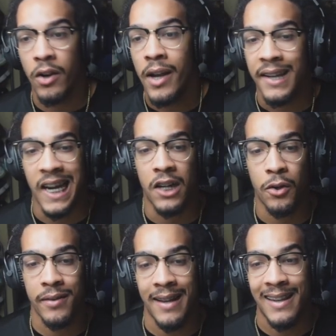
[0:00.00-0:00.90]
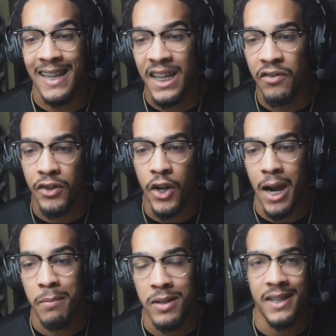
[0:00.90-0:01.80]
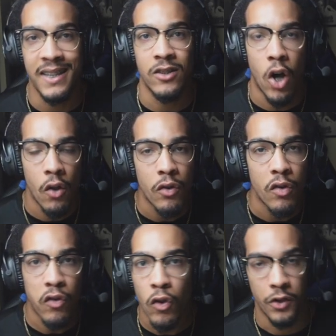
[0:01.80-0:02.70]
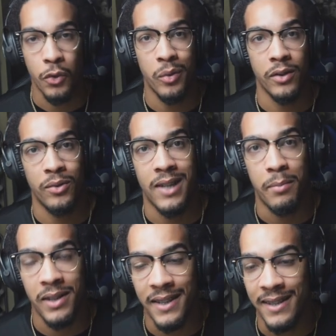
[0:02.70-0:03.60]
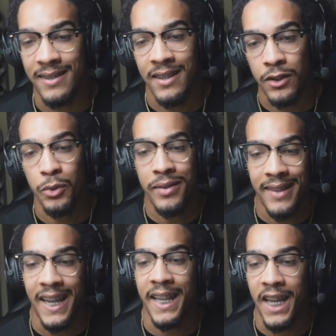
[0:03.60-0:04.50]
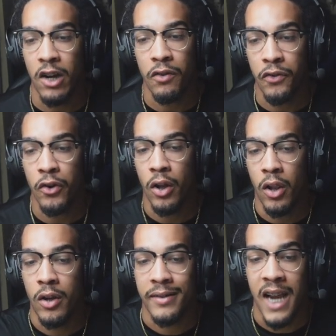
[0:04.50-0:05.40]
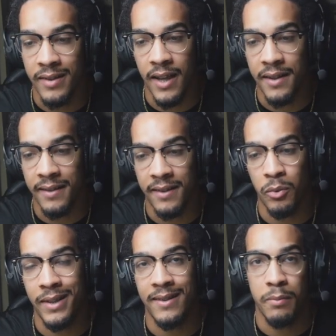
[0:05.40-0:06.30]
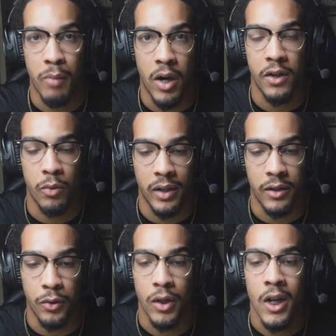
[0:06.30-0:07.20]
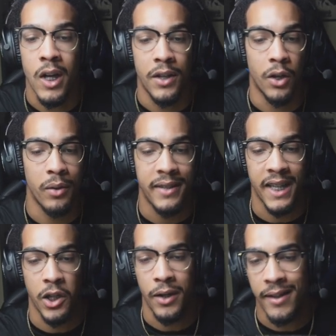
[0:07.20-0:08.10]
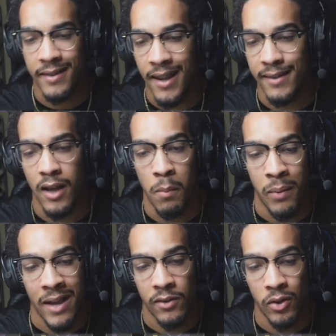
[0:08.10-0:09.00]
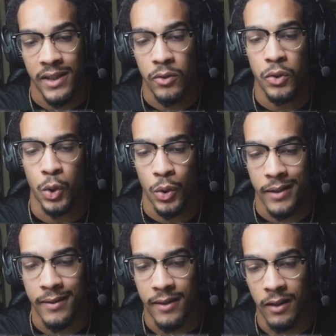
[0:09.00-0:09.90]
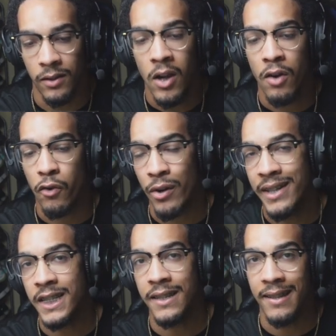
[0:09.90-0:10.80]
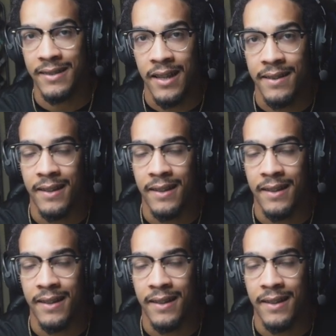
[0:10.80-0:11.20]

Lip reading: characters that leave their abilities on the floor, you want those abilities to stay there for a long time, and this is what this mod will do. The only thing here, it says applies only to certain skills for each descendant.